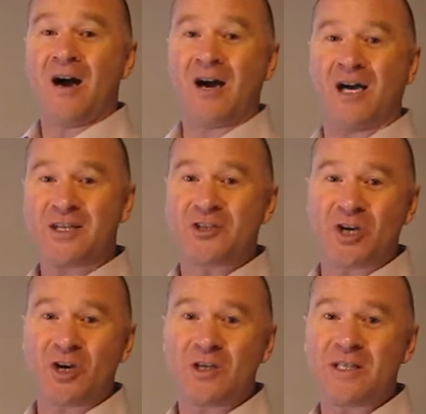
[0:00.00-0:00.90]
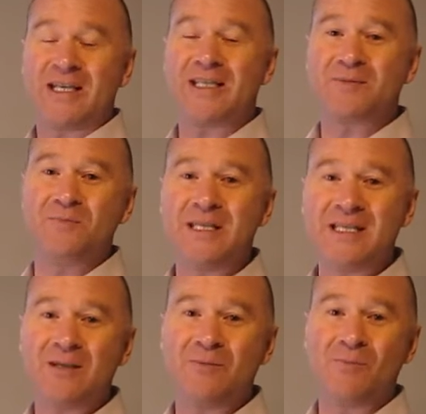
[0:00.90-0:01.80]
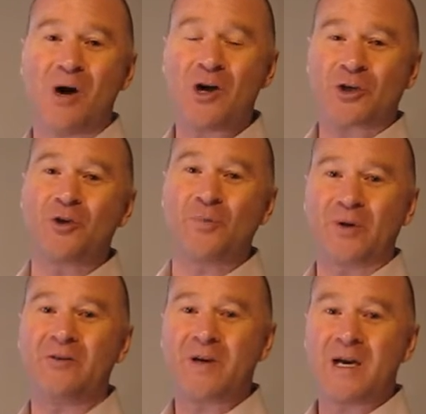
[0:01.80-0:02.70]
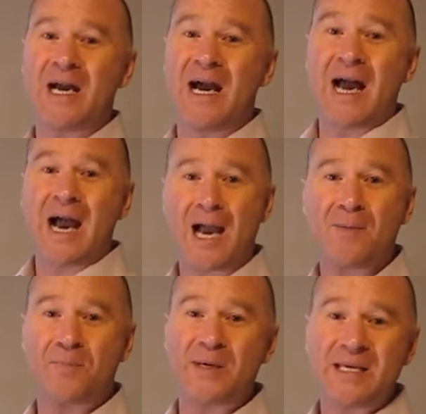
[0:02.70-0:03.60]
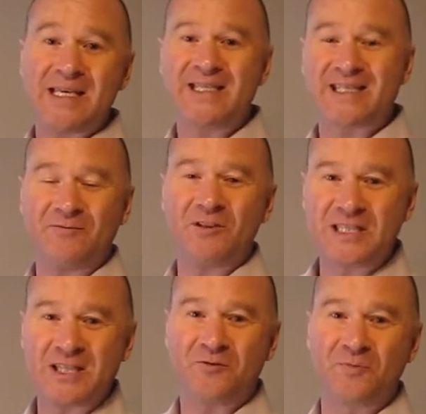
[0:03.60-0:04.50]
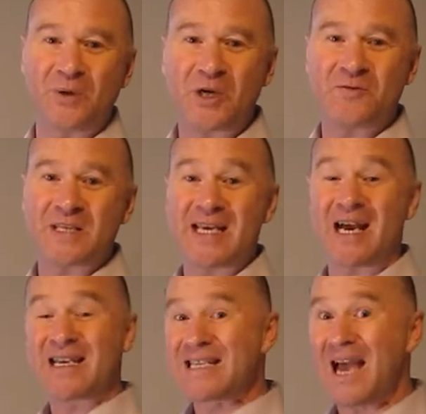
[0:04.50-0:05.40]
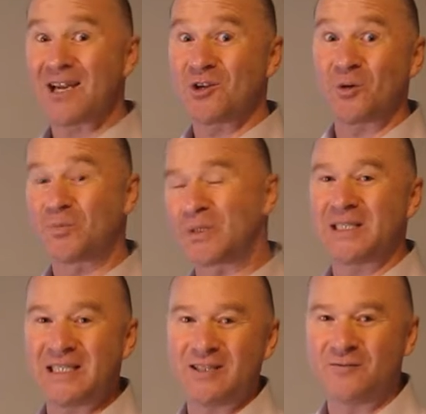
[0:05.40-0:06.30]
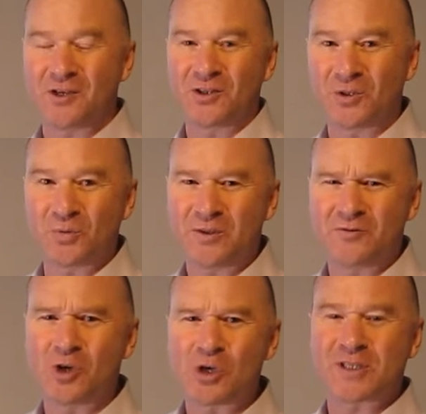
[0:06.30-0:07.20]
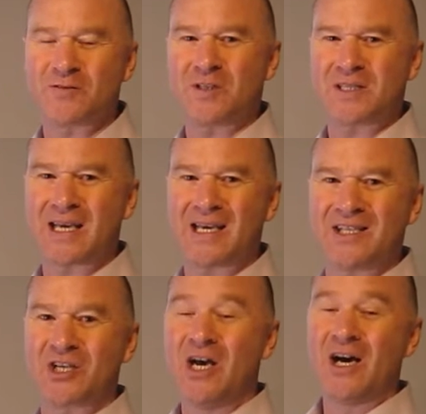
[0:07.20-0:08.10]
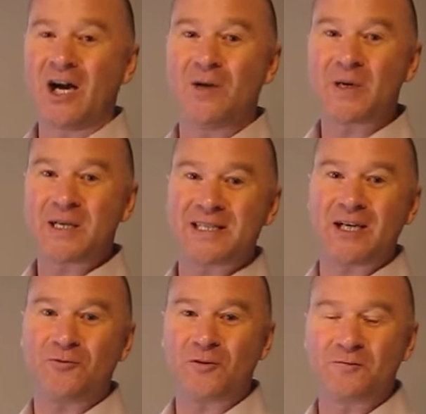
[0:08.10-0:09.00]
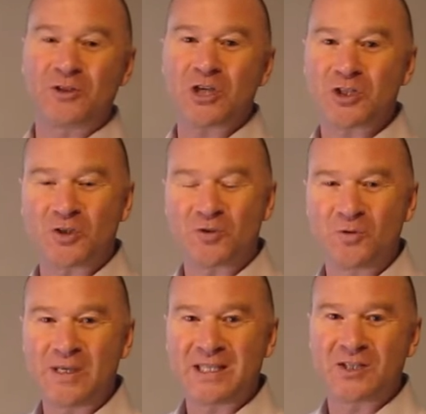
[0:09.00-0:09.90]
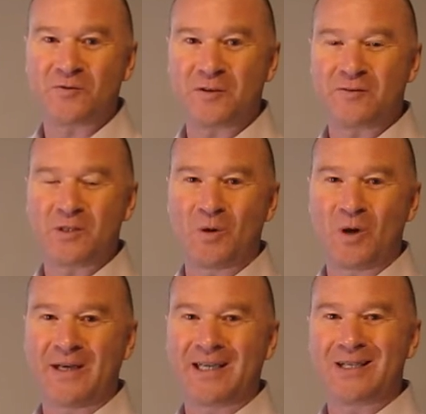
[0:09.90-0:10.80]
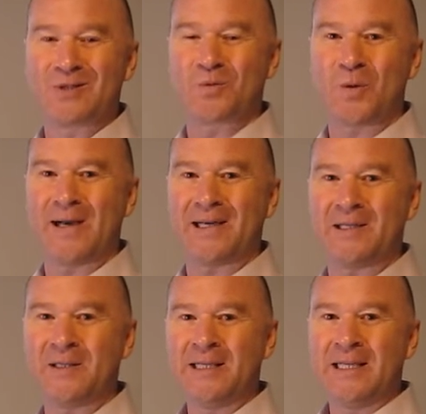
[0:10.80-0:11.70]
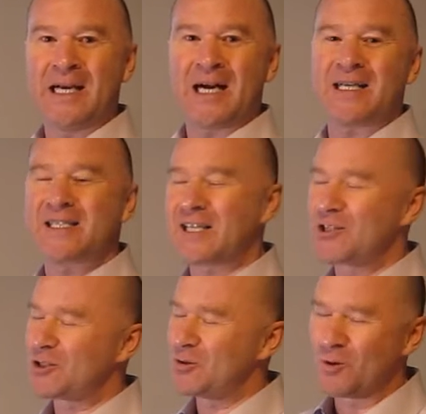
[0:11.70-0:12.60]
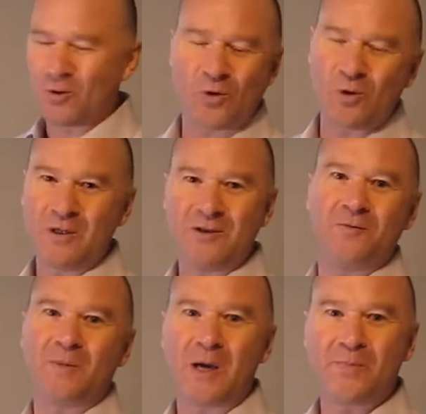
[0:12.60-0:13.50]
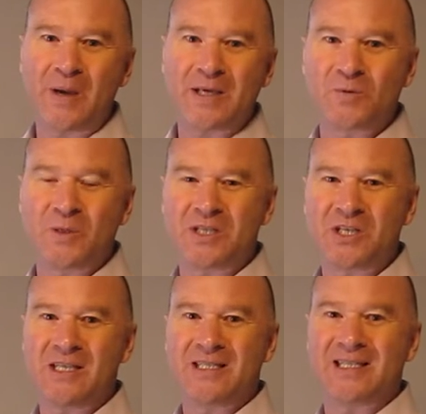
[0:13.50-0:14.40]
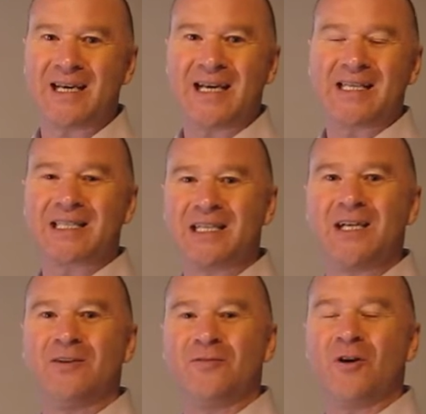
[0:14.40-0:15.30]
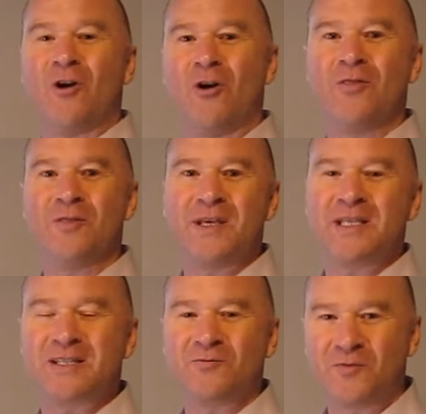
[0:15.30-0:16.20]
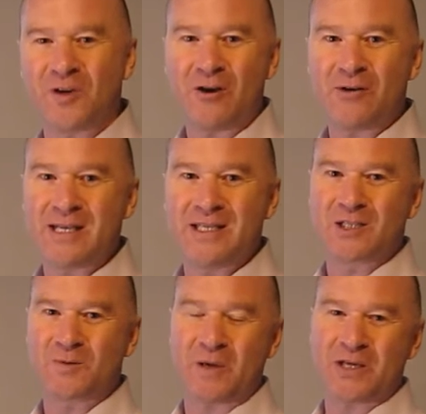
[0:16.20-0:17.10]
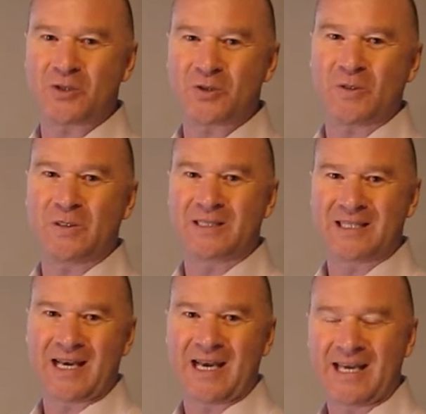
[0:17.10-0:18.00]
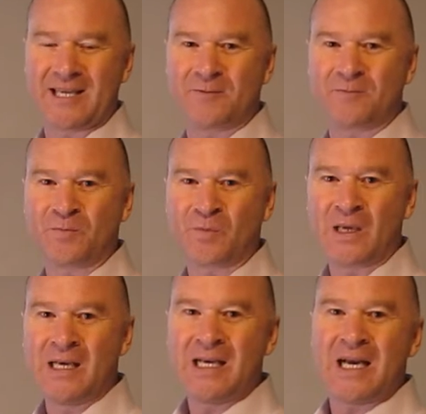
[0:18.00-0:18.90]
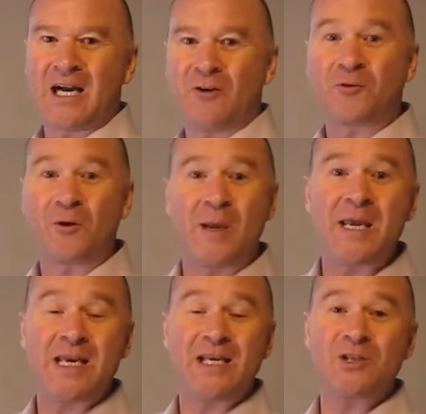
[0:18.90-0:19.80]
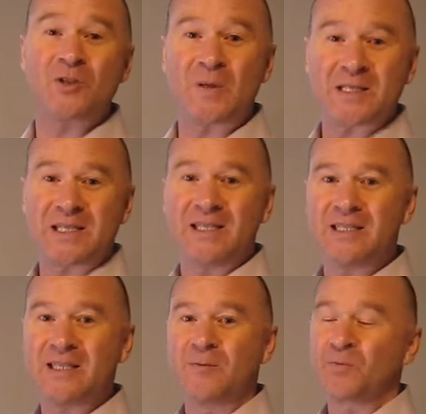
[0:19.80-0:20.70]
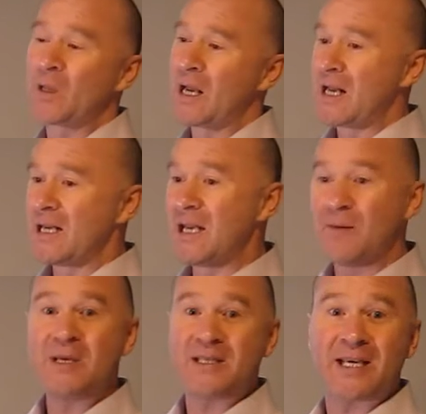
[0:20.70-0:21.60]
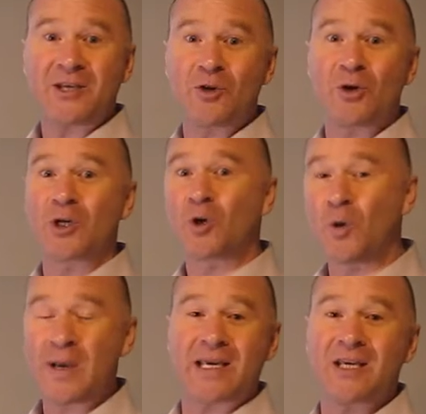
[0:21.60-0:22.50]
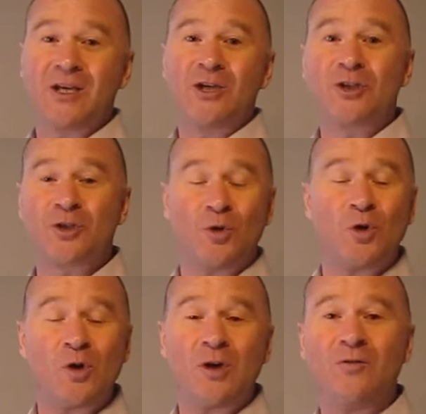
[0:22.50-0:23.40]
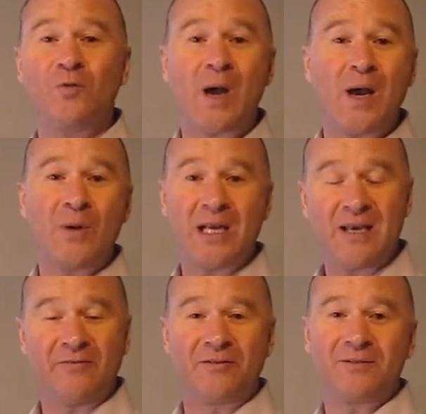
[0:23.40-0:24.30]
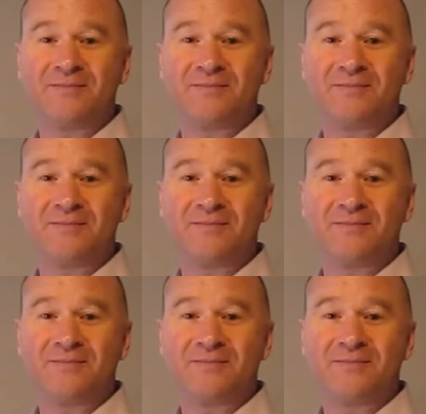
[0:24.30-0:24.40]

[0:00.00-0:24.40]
Hi John, it's me, Mark, your brother. Happy 70th birthday. I cannot believe that we've got to this age. I myself have just reached 51 as well. I send you all of my best wishes and love on this very special day. From here in Switzerland, let me take you on a quick tour of where we live.